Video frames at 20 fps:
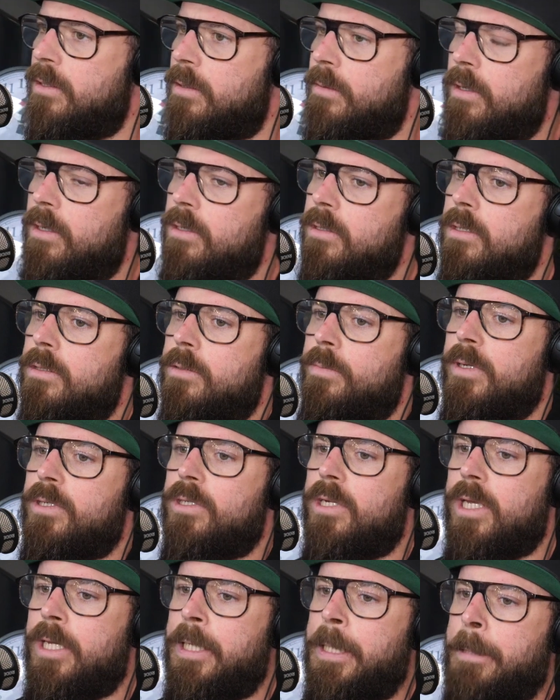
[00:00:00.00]
Because
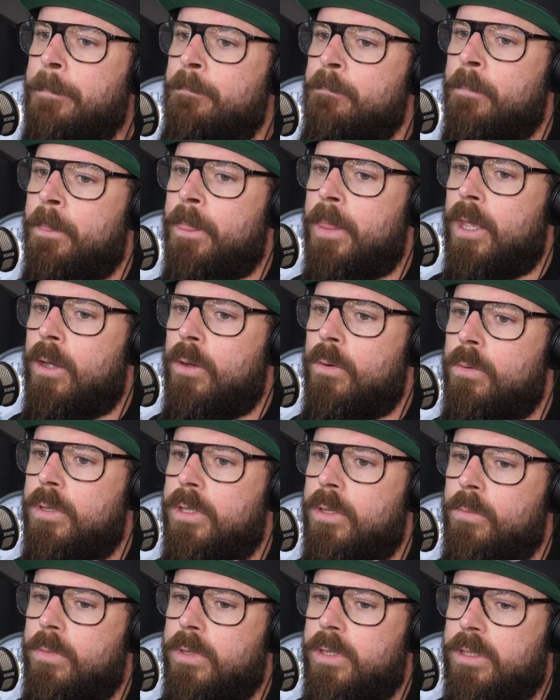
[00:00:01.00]
especially
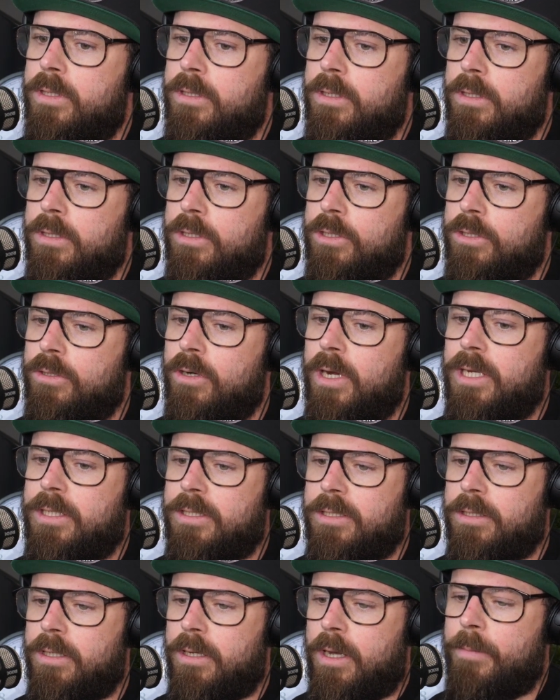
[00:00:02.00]
with
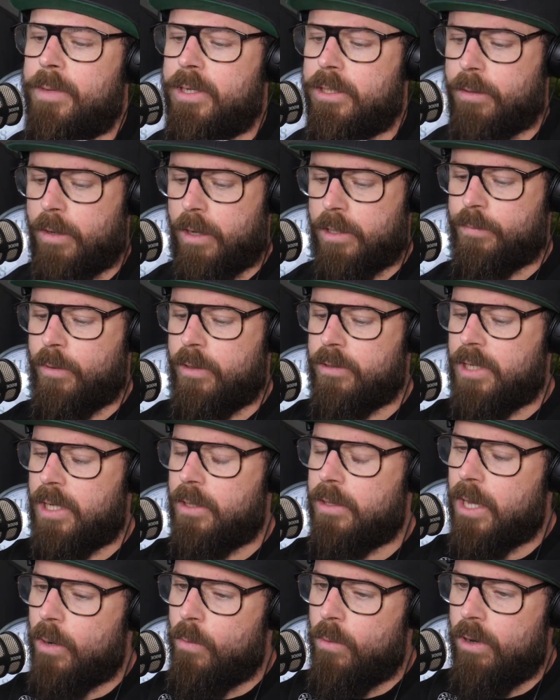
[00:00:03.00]
stress, I mean, I suppose
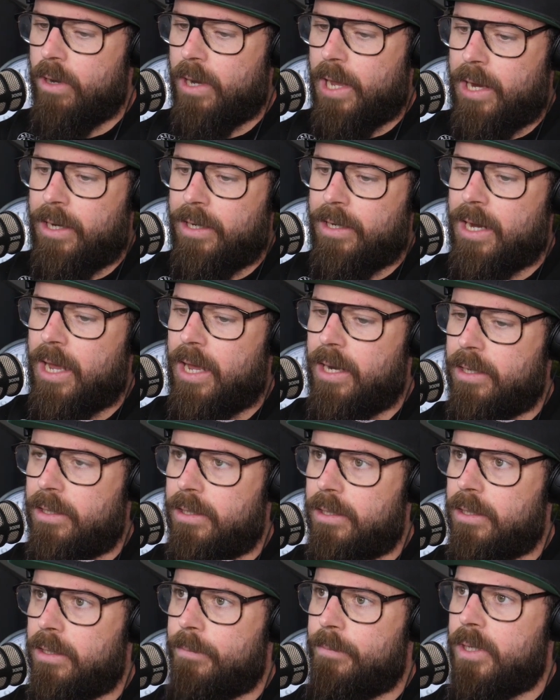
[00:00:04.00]
they work hand in
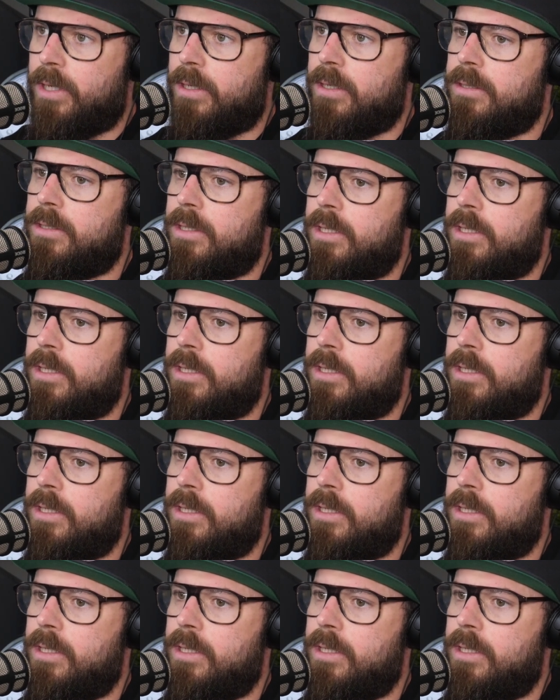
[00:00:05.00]
hand, because